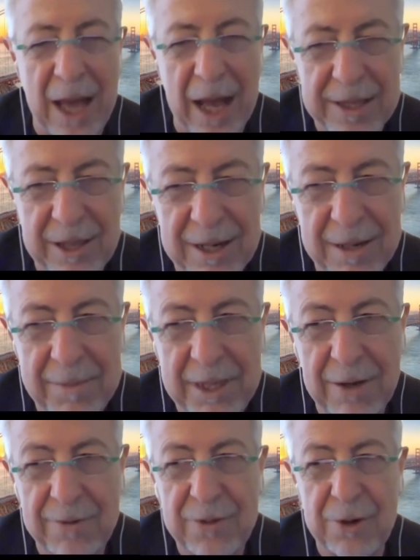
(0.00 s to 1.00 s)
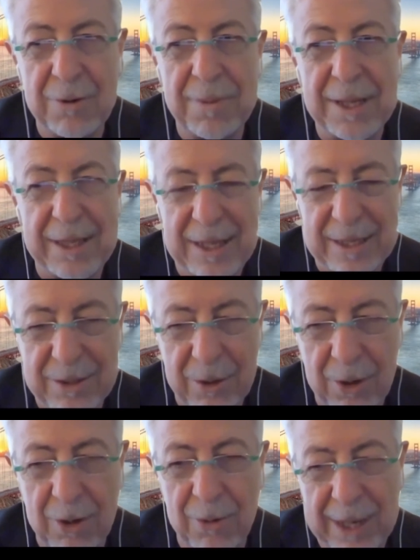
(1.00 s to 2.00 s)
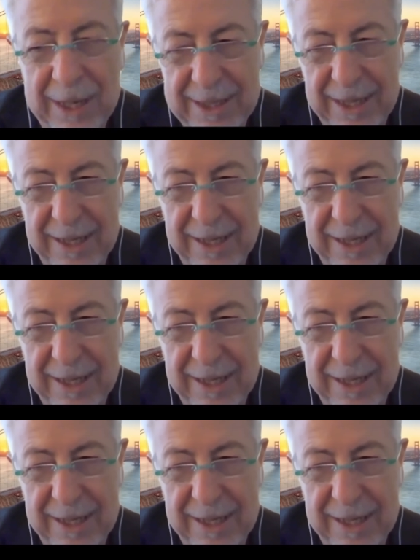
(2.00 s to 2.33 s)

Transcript: Autonomy of the robot is always